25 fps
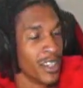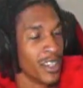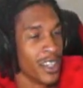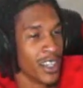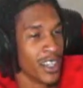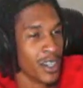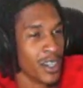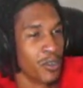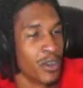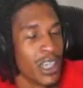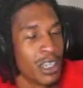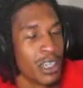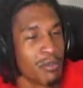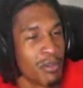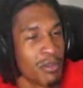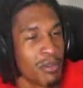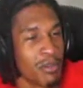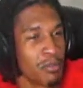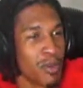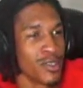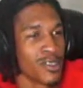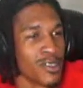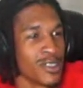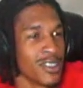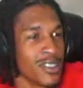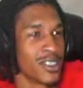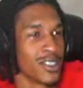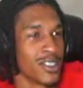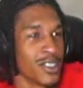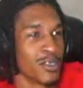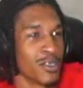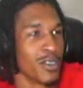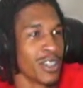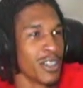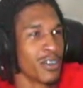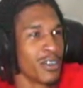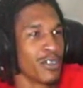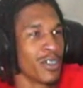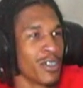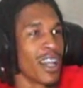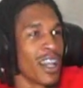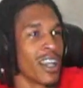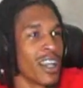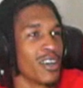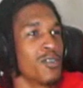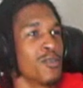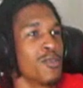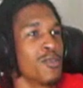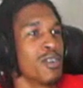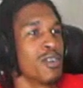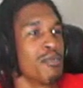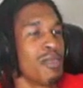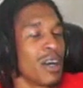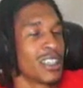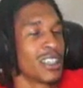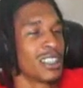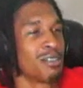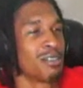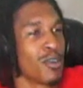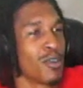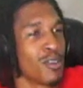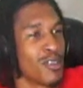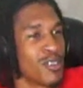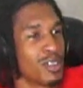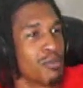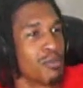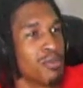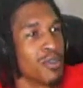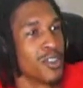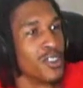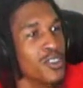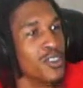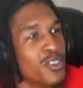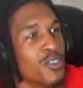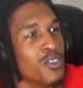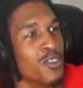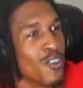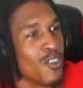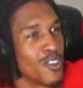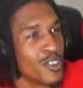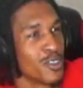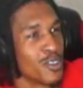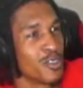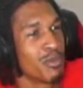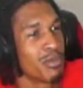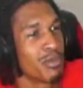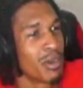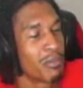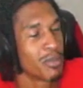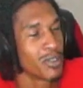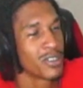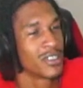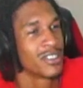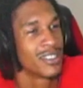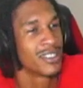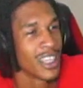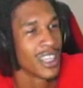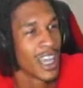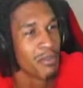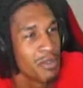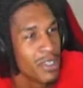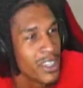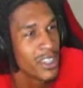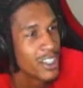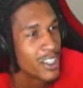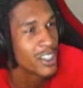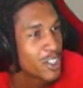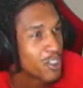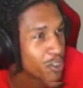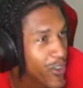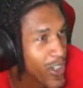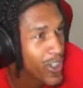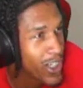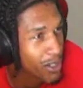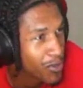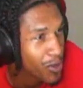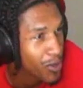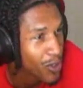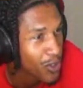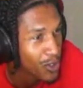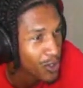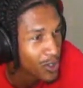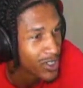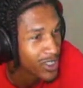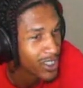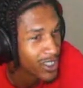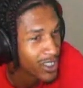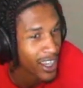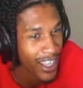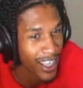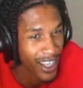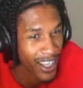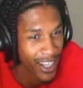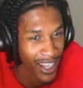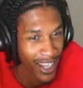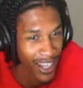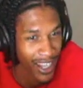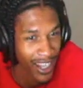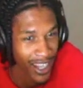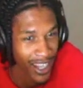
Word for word: What am I supposed to show? What like who am I supposed to put you on to? Who am I supposed to see? I be in the crib all day like.